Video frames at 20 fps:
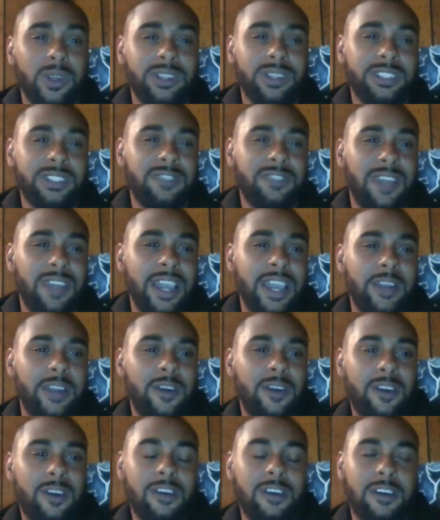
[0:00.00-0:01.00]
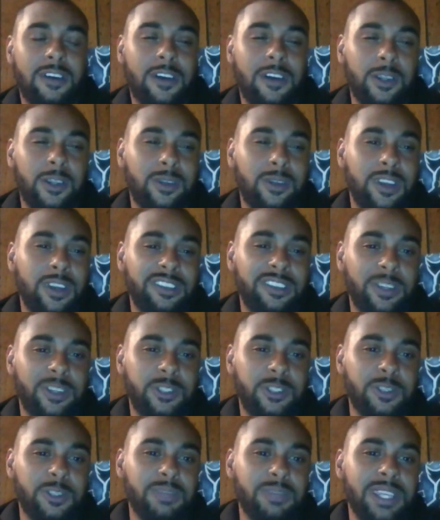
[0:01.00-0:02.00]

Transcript: They're just flying all across social